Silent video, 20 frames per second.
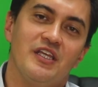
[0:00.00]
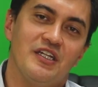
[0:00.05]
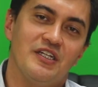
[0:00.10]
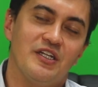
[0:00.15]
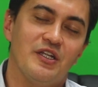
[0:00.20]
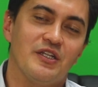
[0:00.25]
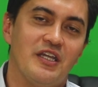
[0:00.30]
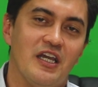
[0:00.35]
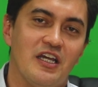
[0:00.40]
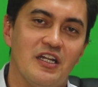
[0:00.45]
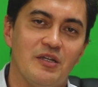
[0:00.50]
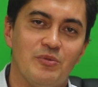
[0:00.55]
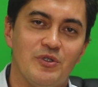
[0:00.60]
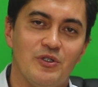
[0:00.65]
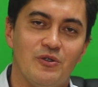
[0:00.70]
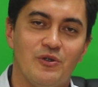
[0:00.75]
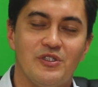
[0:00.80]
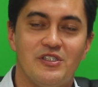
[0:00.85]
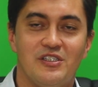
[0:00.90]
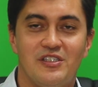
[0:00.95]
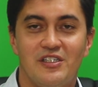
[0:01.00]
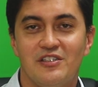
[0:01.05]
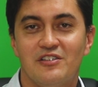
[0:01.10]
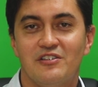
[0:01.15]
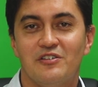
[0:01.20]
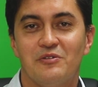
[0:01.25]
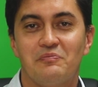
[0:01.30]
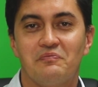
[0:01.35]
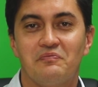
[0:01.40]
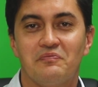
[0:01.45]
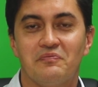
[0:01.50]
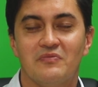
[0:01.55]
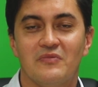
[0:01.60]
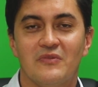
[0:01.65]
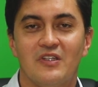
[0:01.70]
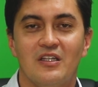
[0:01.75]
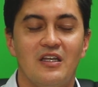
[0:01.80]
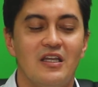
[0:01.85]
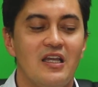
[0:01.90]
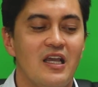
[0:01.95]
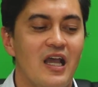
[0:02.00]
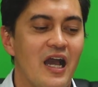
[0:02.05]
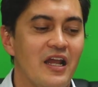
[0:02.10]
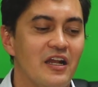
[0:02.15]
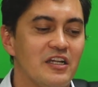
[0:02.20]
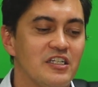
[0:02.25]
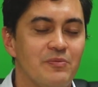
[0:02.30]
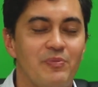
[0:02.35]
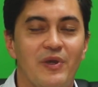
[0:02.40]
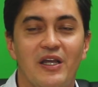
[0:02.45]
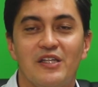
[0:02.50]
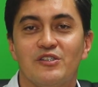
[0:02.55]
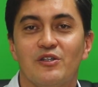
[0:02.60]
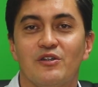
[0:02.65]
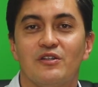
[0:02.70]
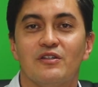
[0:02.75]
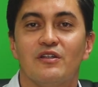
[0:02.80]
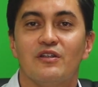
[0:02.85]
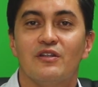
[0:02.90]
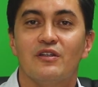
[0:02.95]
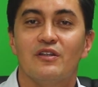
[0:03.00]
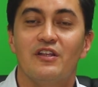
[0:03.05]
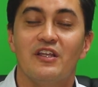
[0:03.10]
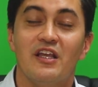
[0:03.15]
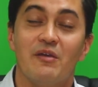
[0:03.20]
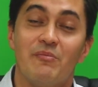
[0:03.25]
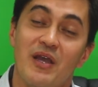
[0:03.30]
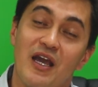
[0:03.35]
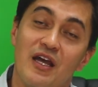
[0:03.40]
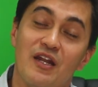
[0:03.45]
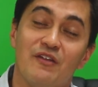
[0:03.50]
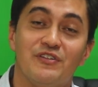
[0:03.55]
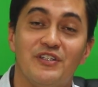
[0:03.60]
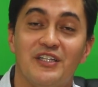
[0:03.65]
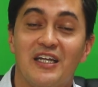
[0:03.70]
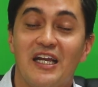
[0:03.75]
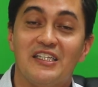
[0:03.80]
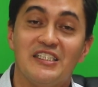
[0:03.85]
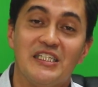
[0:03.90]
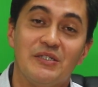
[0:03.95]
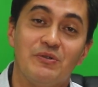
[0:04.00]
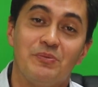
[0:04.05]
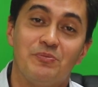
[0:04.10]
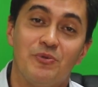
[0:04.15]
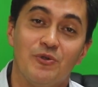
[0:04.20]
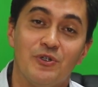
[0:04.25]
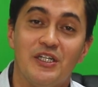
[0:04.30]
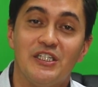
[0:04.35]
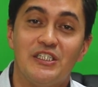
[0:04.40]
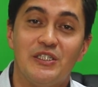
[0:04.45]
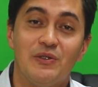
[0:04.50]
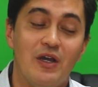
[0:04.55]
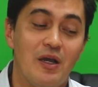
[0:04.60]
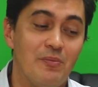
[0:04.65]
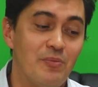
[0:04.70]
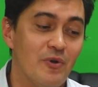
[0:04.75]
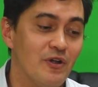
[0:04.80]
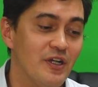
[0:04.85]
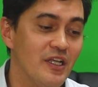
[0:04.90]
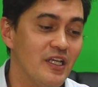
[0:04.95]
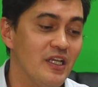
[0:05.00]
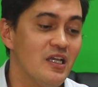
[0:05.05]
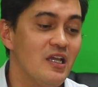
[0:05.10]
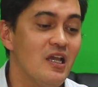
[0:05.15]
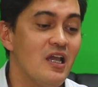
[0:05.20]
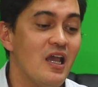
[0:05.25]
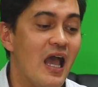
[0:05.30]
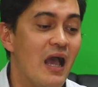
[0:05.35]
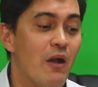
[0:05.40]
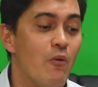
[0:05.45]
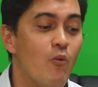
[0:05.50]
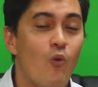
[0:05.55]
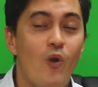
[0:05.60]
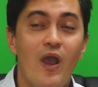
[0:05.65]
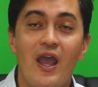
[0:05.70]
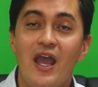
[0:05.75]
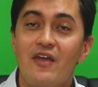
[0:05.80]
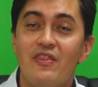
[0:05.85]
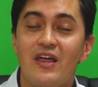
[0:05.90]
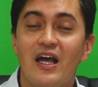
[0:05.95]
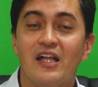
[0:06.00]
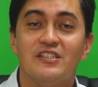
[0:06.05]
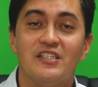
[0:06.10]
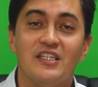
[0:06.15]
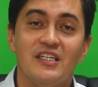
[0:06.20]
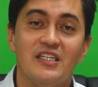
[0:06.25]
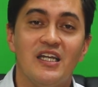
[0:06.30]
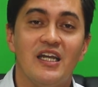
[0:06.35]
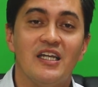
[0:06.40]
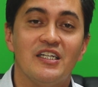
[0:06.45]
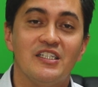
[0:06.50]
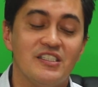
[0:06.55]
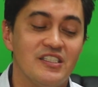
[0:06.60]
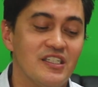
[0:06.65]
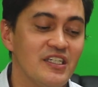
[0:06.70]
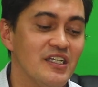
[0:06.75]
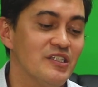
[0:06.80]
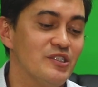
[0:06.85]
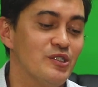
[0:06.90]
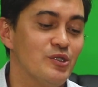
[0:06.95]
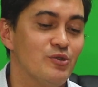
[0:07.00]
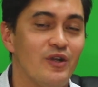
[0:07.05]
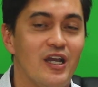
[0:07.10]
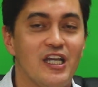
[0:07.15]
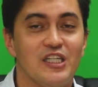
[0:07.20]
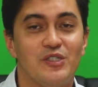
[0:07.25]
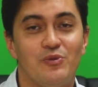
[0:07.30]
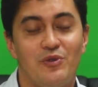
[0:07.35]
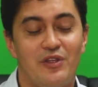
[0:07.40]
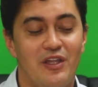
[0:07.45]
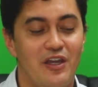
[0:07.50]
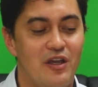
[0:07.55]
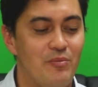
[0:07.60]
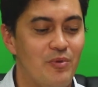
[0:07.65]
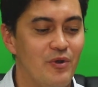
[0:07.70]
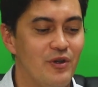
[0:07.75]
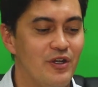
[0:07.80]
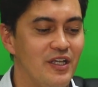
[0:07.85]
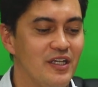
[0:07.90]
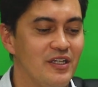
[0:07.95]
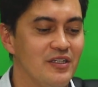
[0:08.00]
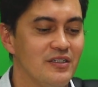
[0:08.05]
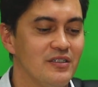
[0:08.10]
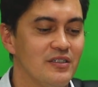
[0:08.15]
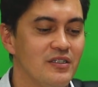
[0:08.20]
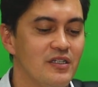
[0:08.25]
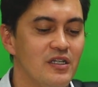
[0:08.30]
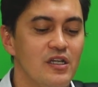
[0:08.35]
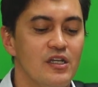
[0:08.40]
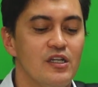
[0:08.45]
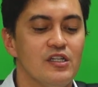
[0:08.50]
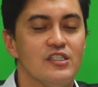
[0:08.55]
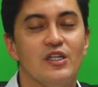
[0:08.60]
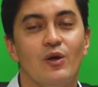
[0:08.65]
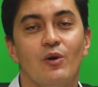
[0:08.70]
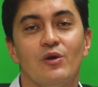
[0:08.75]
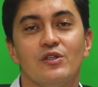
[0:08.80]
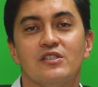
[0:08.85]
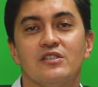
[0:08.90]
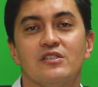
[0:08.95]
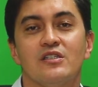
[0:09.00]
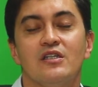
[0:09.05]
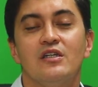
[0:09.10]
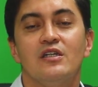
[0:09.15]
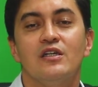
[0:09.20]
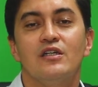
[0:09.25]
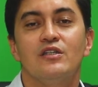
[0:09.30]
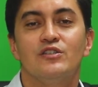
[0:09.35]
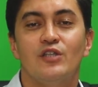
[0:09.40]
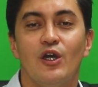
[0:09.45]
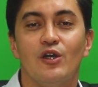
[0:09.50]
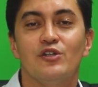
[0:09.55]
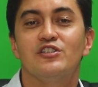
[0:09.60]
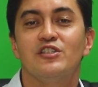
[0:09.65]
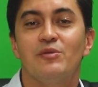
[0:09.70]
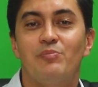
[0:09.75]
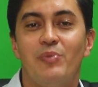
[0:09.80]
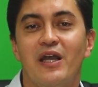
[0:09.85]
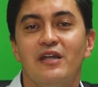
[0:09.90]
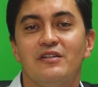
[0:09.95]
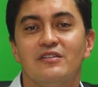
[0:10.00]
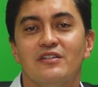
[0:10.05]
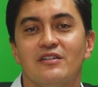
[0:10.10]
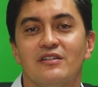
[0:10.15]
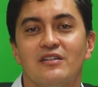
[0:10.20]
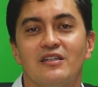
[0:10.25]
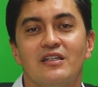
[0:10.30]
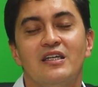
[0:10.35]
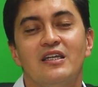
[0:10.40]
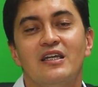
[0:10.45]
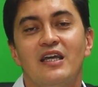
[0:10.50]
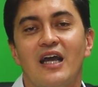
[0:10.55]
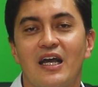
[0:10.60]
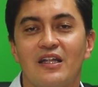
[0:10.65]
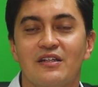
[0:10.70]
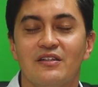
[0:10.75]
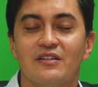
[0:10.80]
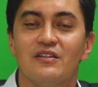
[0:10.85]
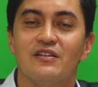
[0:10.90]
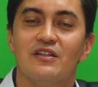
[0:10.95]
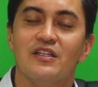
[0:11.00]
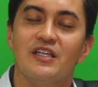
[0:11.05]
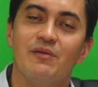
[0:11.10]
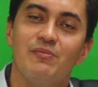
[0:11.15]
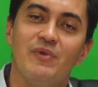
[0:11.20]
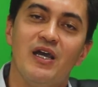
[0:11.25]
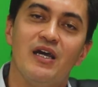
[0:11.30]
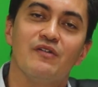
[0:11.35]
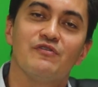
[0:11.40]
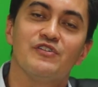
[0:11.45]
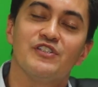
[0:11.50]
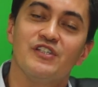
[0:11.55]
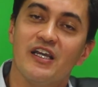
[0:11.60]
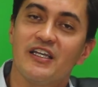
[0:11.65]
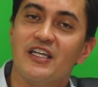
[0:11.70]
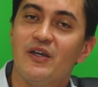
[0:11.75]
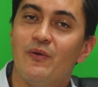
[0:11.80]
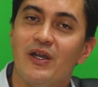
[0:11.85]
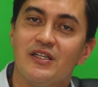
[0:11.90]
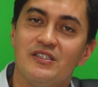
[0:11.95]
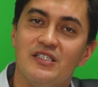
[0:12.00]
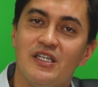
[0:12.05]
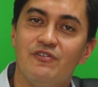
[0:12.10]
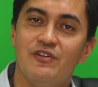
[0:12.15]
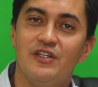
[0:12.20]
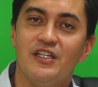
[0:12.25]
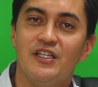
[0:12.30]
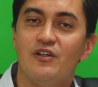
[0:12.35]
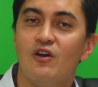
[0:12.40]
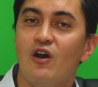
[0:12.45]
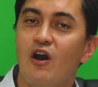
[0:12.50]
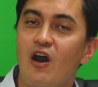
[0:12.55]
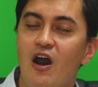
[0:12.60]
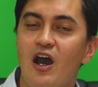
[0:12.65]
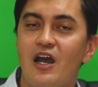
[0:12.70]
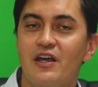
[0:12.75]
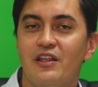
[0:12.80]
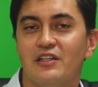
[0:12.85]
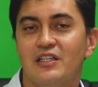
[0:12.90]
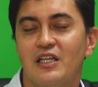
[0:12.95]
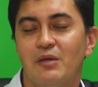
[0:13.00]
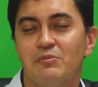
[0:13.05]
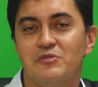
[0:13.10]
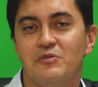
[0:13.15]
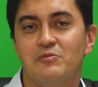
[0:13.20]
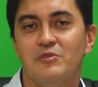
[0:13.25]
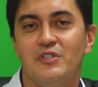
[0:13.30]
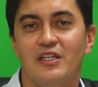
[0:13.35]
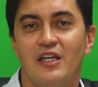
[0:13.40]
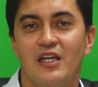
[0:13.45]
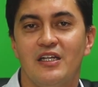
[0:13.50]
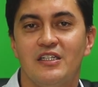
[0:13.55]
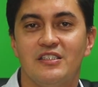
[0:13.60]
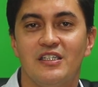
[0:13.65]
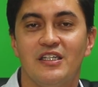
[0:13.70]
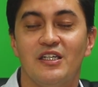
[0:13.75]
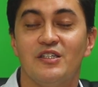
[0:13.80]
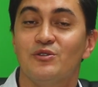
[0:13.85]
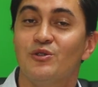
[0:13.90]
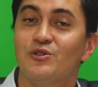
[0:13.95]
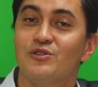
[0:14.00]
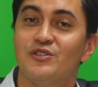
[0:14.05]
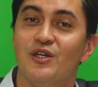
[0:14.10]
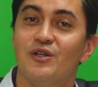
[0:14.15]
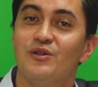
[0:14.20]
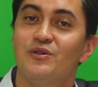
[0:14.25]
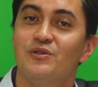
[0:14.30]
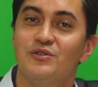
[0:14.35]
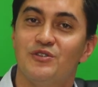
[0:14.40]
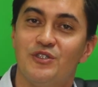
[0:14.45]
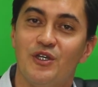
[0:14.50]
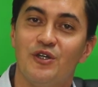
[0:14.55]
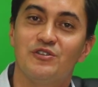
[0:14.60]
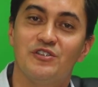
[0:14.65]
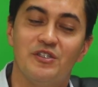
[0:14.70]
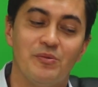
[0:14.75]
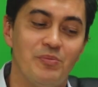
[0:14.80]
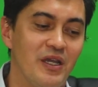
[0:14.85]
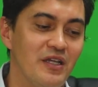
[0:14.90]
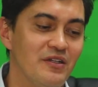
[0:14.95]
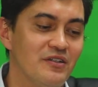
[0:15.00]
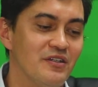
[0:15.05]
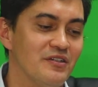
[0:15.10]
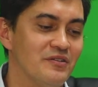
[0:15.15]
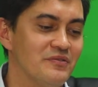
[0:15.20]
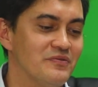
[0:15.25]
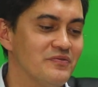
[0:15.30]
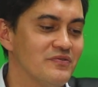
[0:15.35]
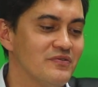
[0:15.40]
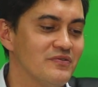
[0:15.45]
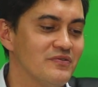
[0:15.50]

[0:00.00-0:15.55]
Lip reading: the endocannabinoid system, and it depends on the amount of THC we put into our body and where that THC interacts with our body. So it's dose dependent, and the amount of psychoactivity or high that comes from THC is also dose dependent.